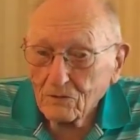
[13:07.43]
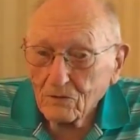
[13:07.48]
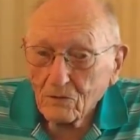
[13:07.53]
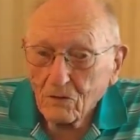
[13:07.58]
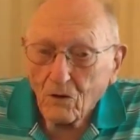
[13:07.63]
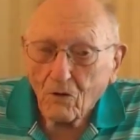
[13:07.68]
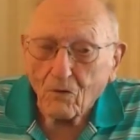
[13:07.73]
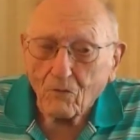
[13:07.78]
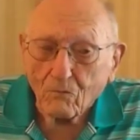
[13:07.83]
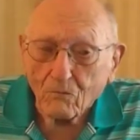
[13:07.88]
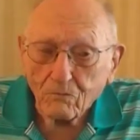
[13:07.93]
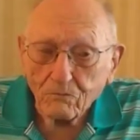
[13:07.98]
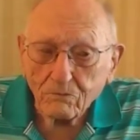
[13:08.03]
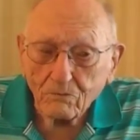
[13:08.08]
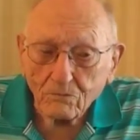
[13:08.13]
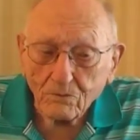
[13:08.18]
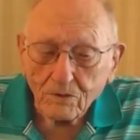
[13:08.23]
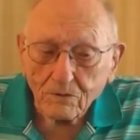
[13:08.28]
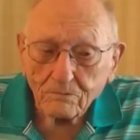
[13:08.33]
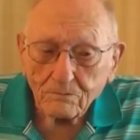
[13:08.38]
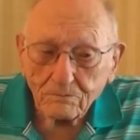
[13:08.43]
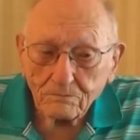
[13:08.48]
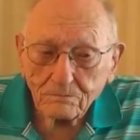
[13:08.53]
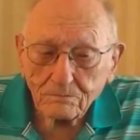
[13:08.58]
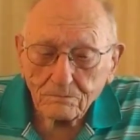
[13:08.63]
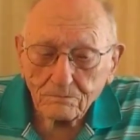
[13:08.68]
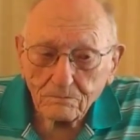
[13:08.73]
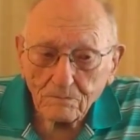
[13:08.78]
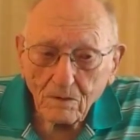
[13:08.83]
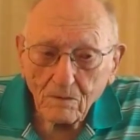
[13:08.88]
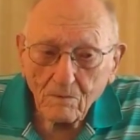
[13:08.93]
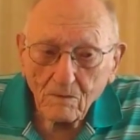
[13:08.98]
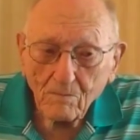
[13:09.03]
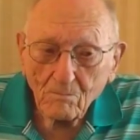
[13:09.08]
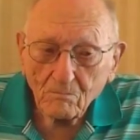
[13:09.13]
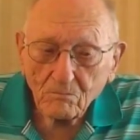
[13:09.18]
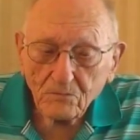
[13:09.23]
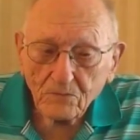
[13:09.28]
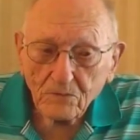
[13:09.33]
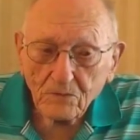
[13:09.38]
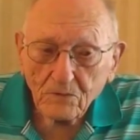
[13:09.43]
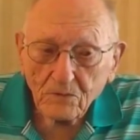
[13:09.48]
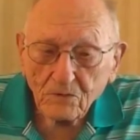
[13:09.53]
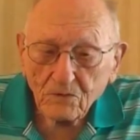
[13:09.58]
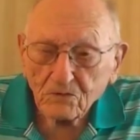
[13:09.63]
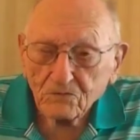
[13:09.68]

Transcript: Oh, well. He